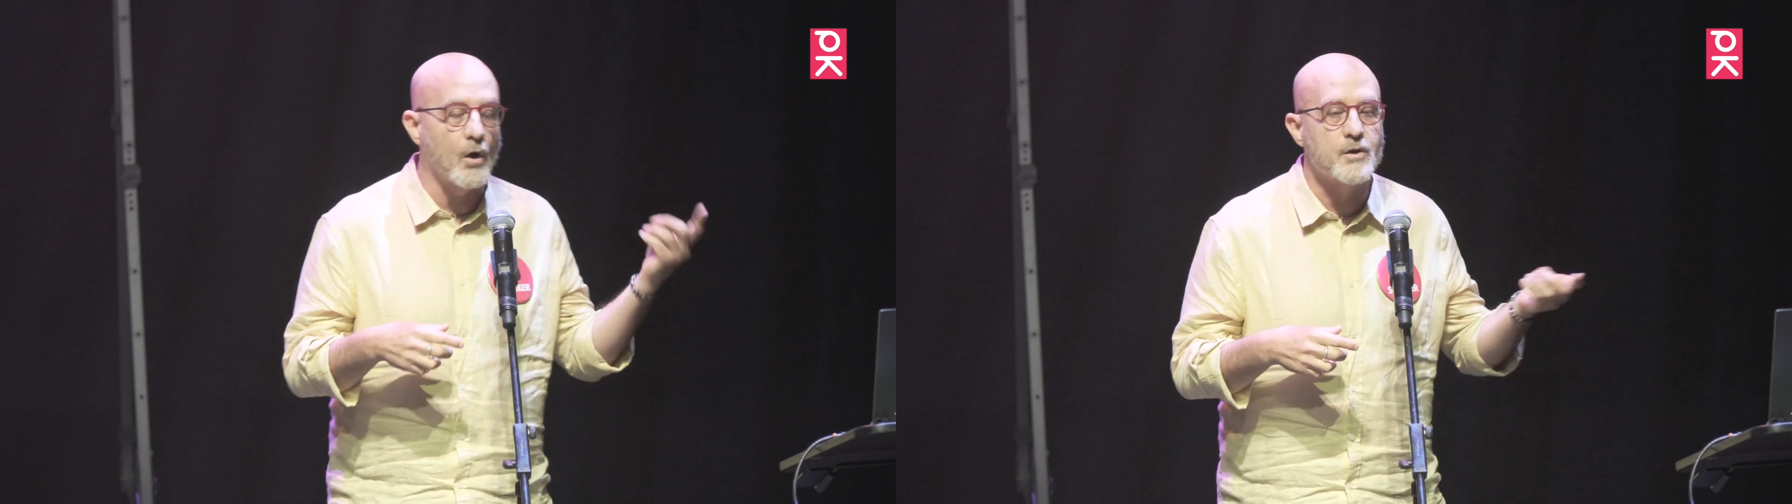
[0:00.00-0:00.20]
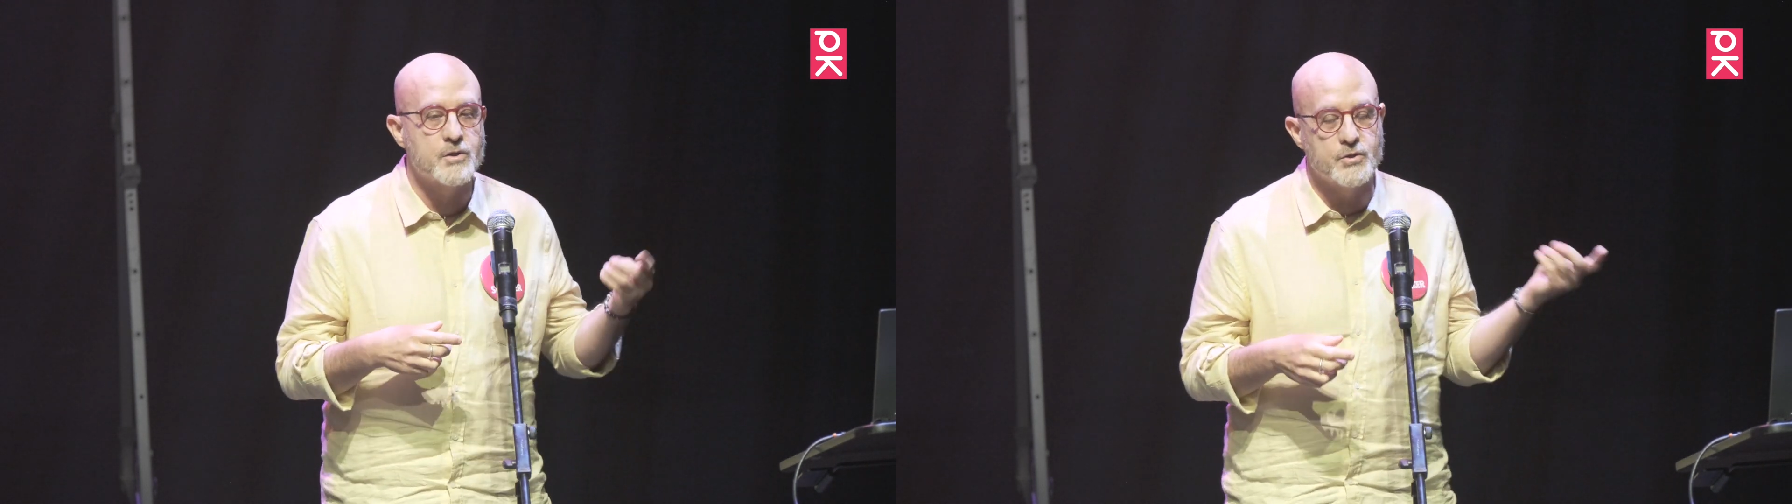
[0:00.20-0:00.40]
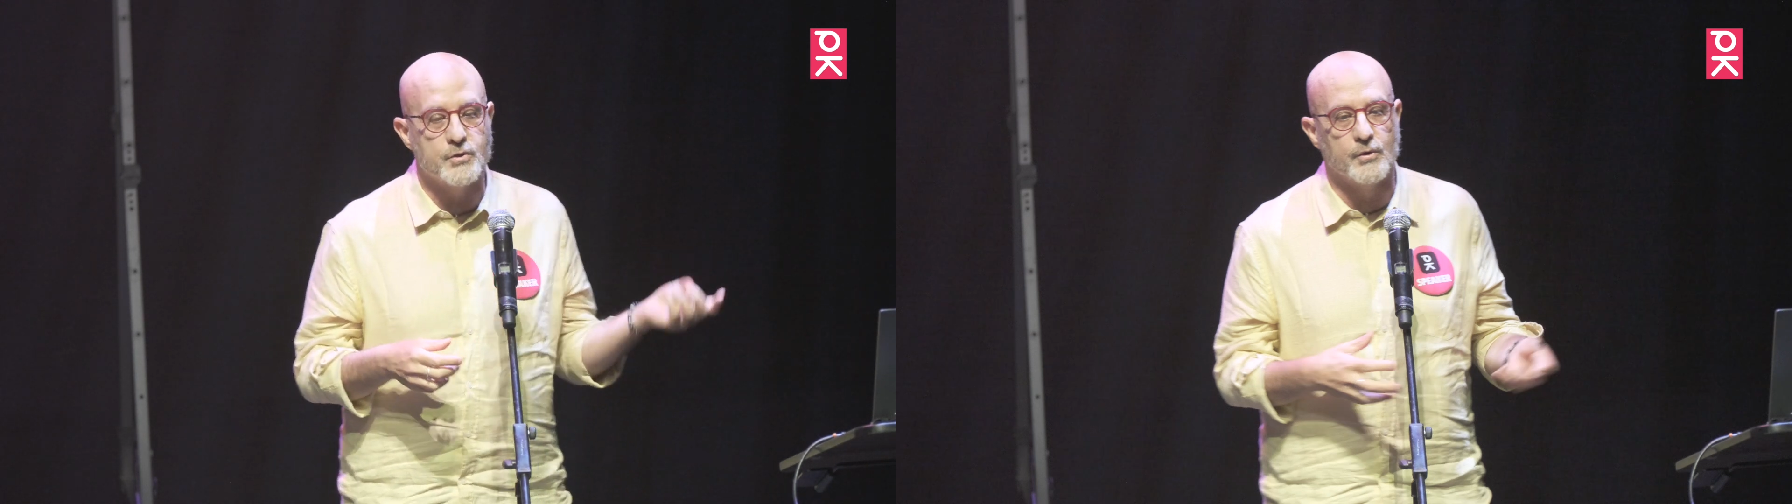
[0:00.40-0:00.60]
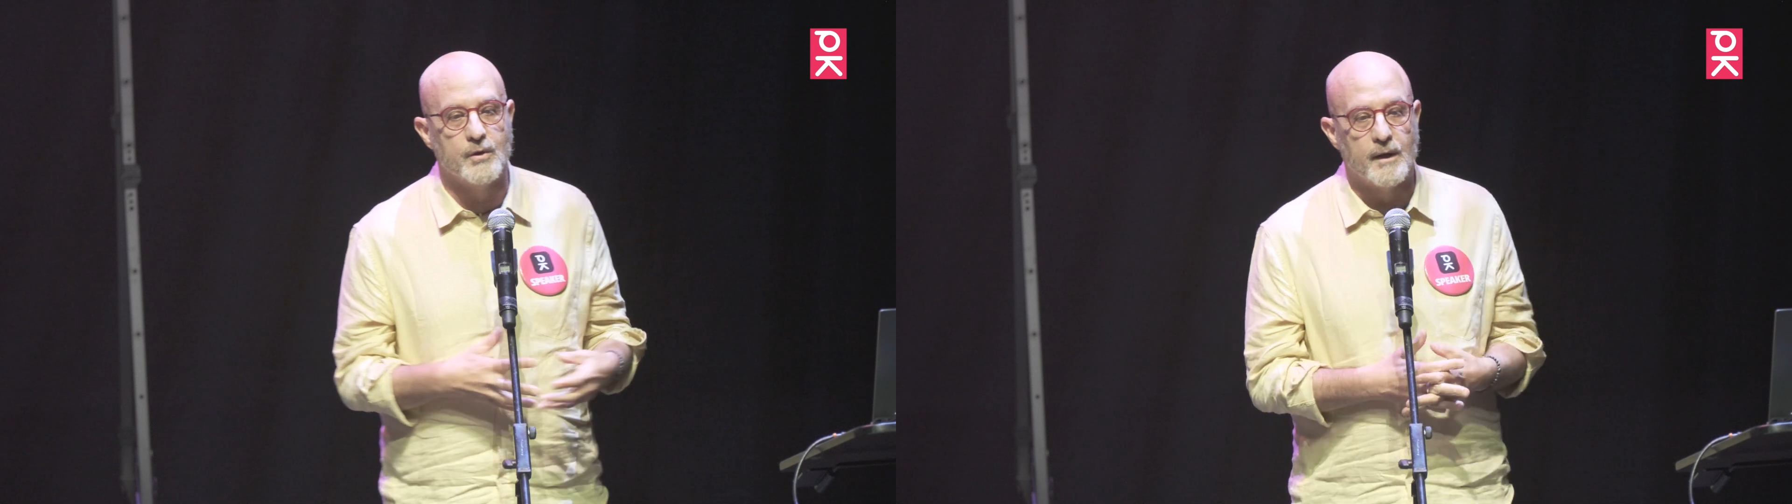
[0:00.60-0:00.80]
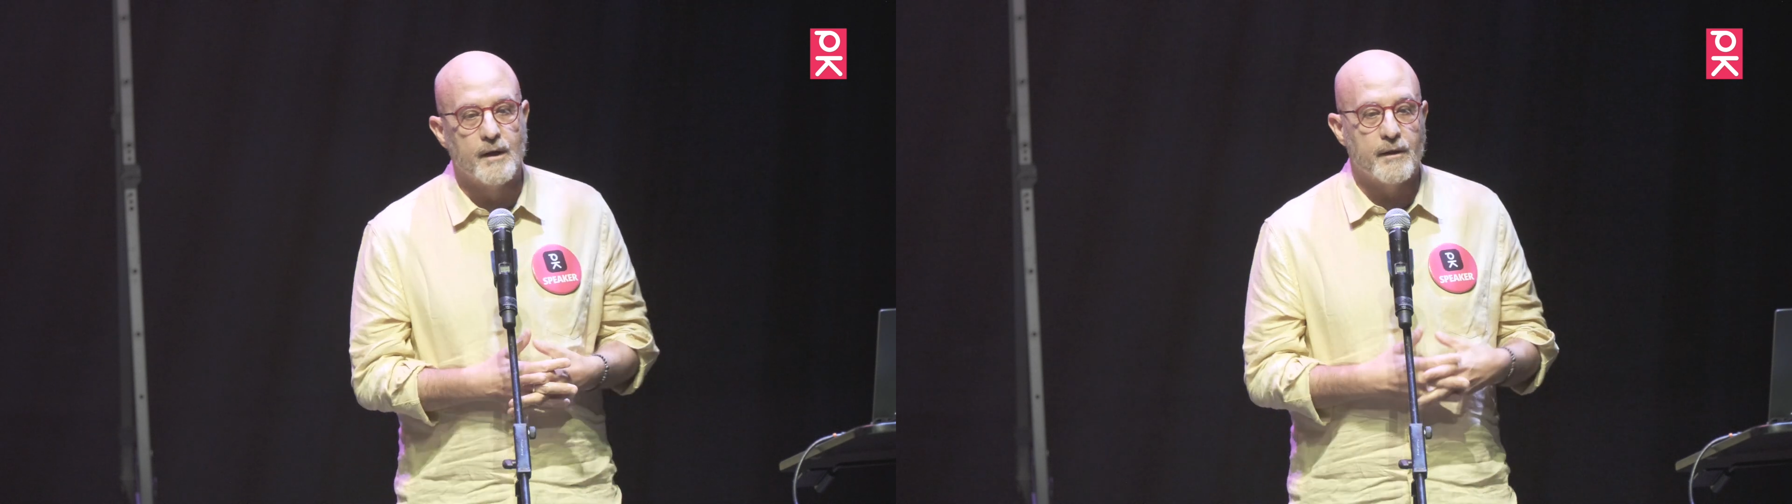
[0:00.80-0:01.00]
onto
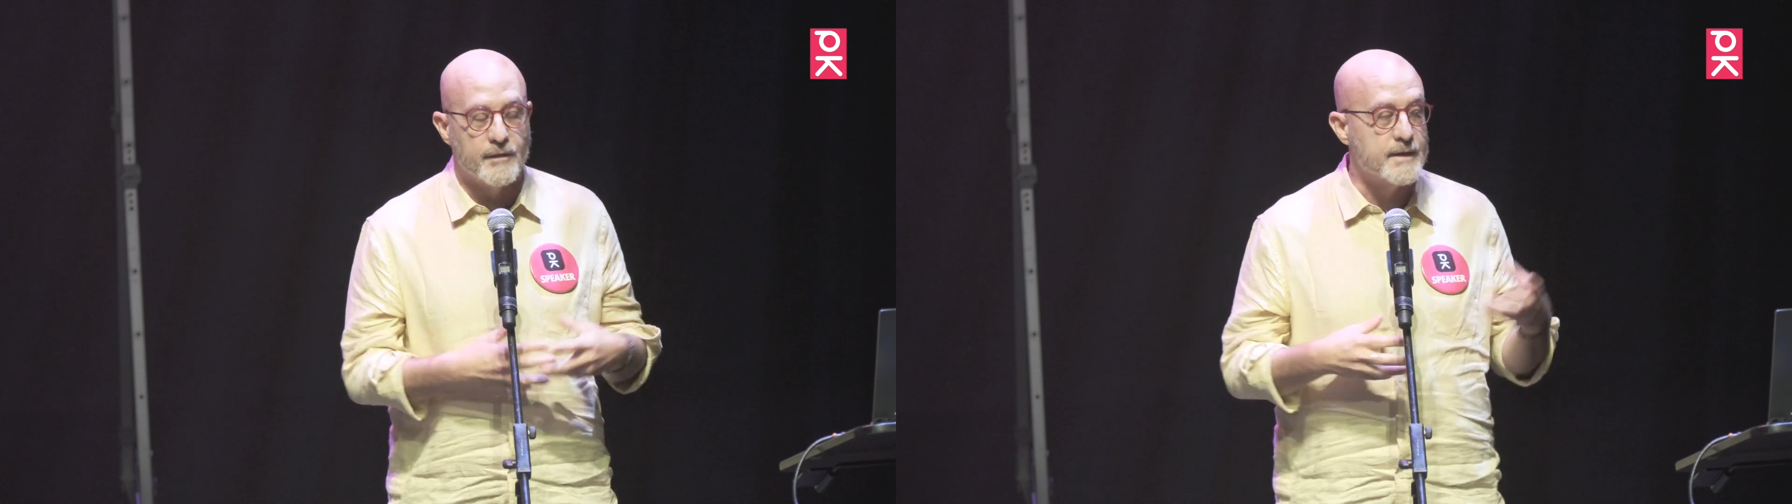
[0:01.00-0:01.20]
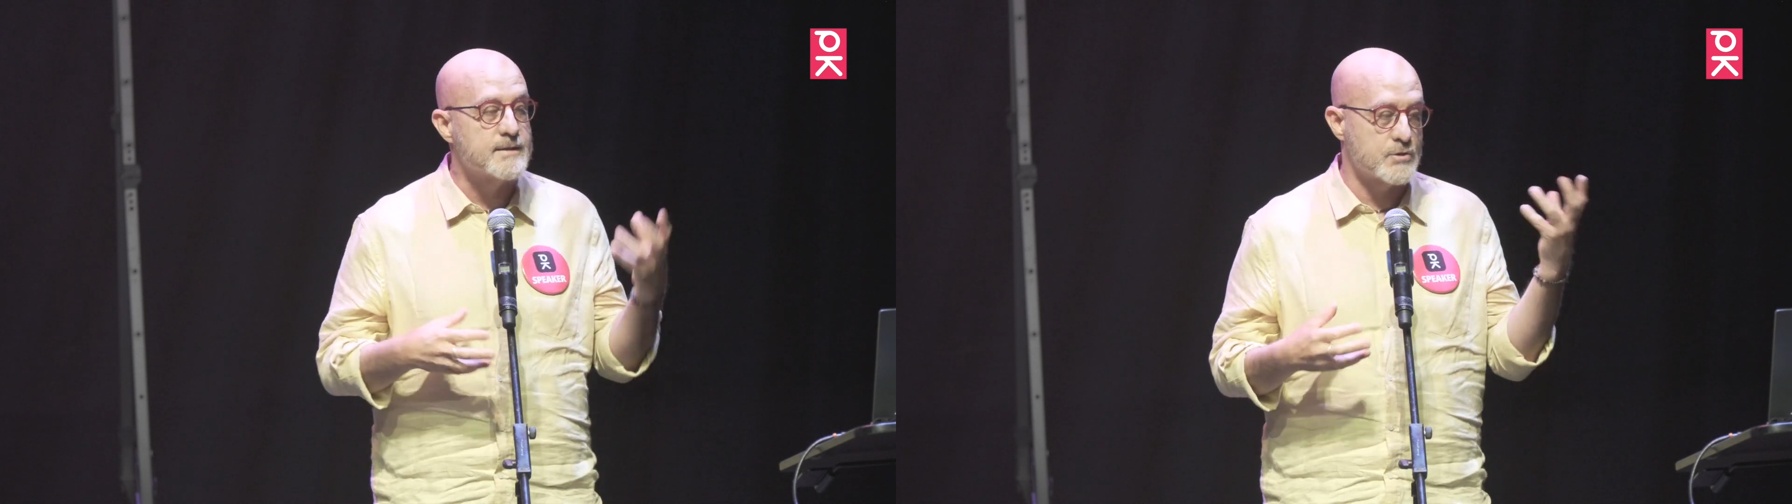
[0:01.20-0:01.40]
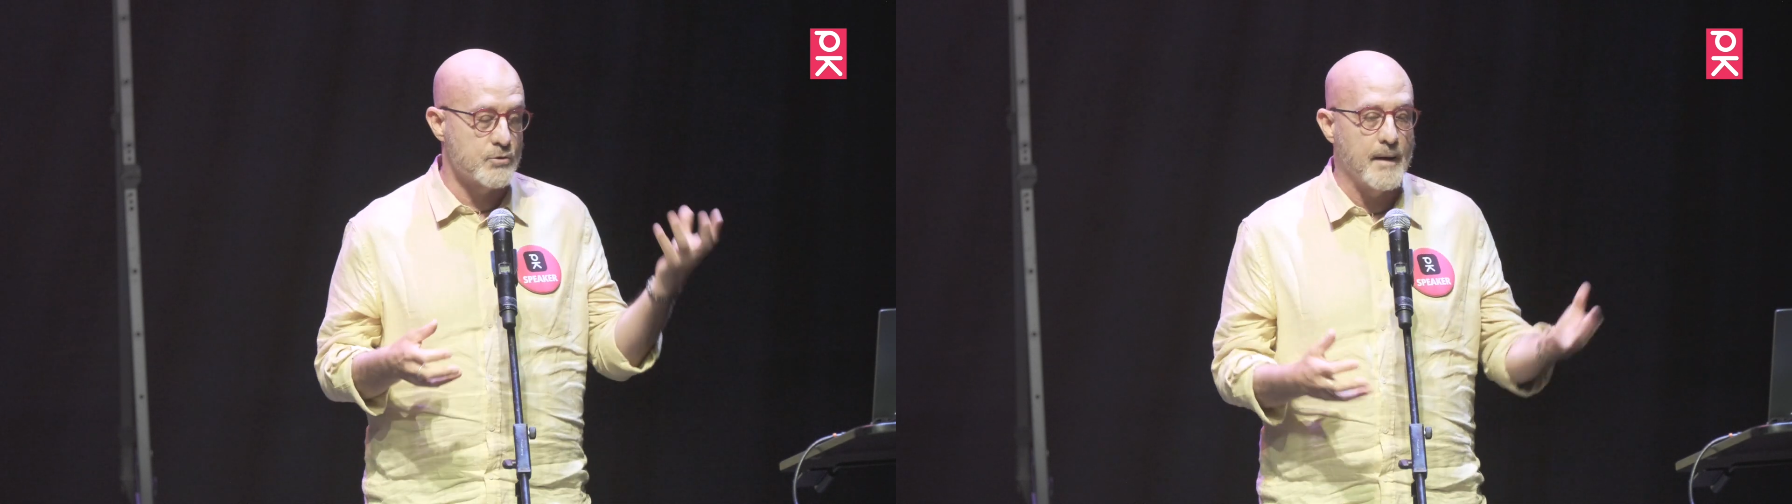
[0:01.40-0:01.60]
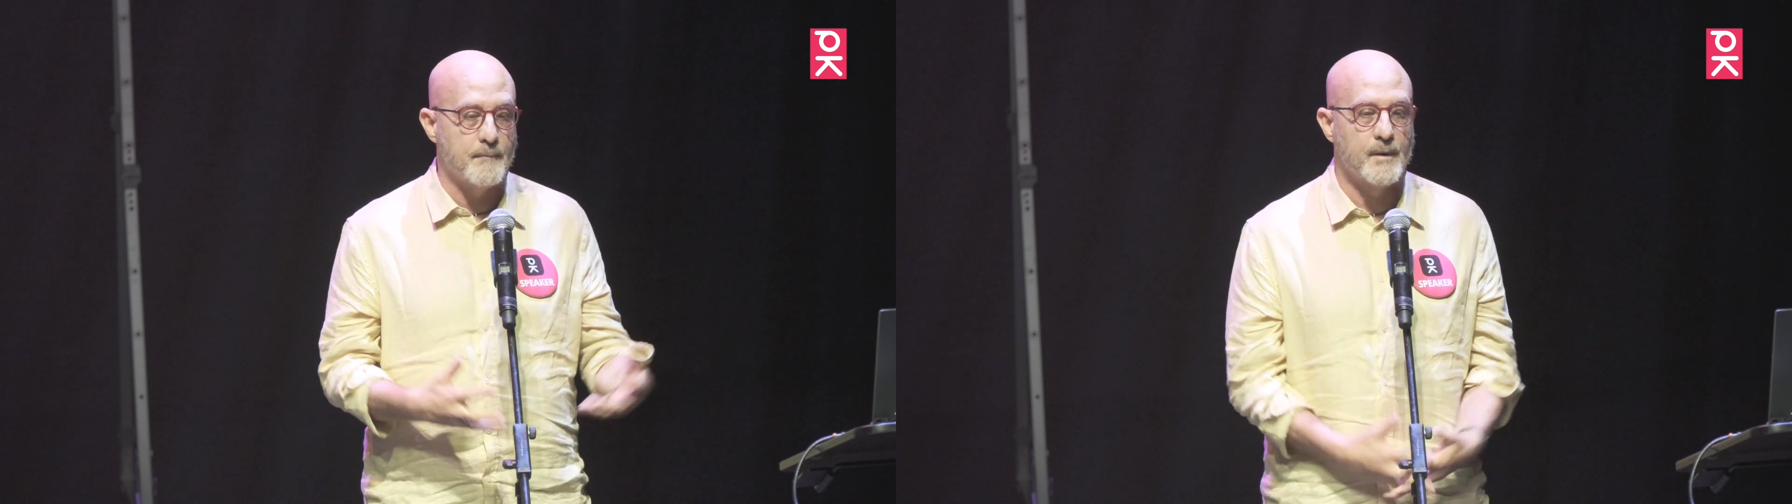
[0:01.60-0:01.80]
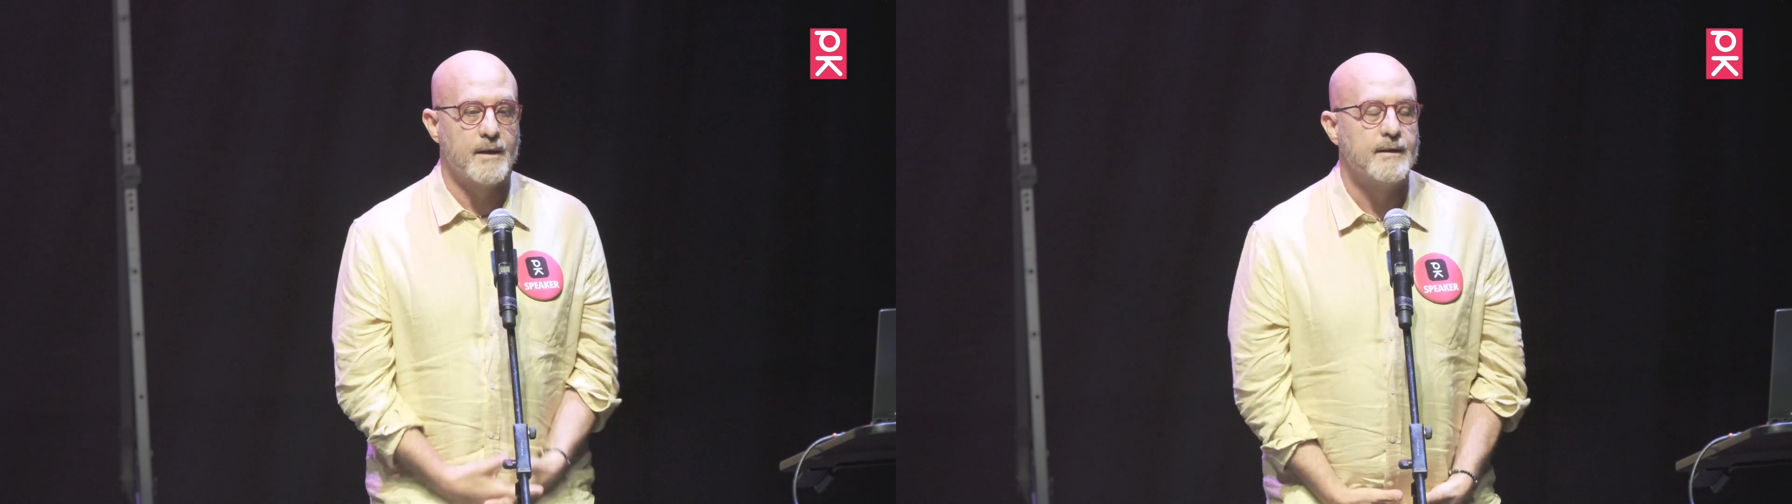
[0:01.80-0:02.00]
this drum.